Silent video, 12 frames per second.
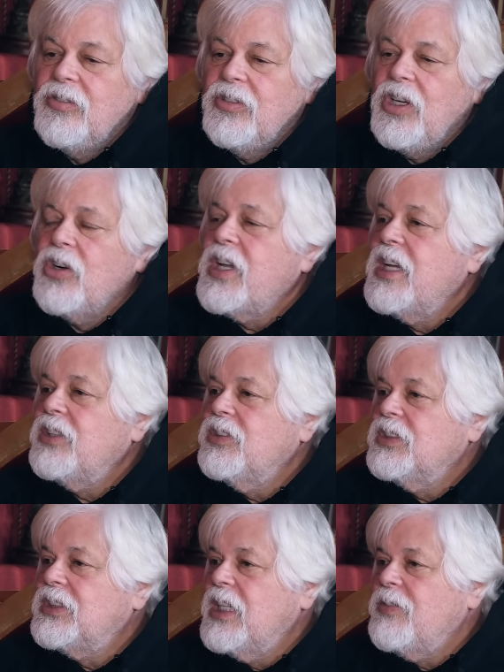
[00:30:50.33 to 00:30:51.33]
we all can't do
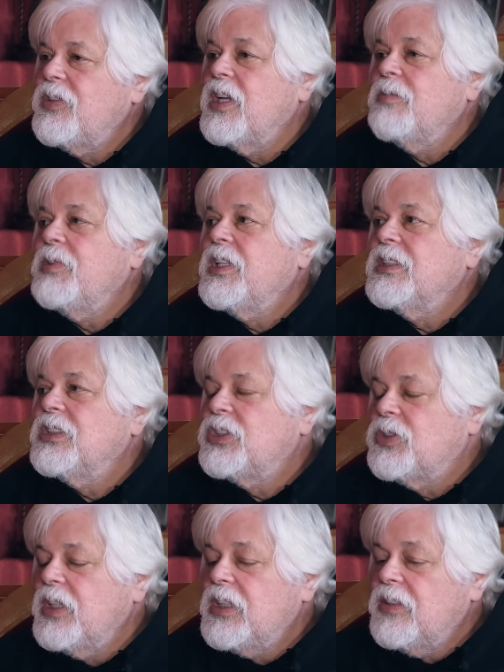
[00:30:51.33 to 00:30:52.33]
the same thing, because the
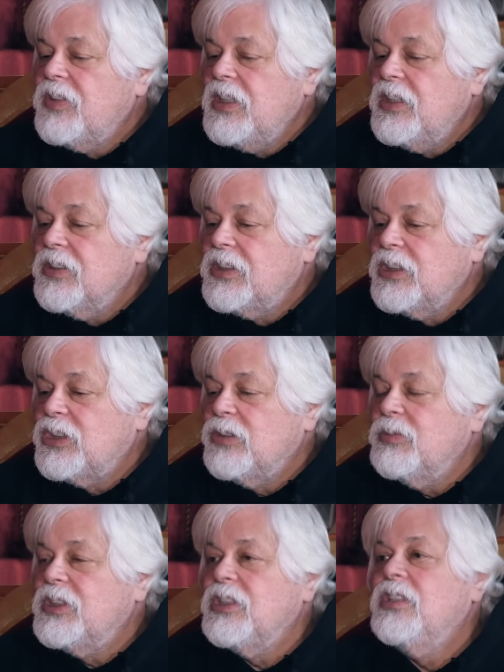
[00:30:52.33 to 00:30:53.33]
strength of an
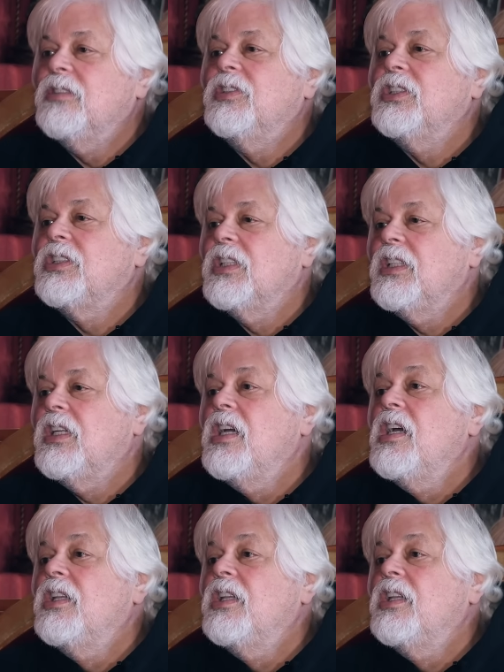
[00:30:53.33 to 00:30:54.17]
ecosystem is in diversity.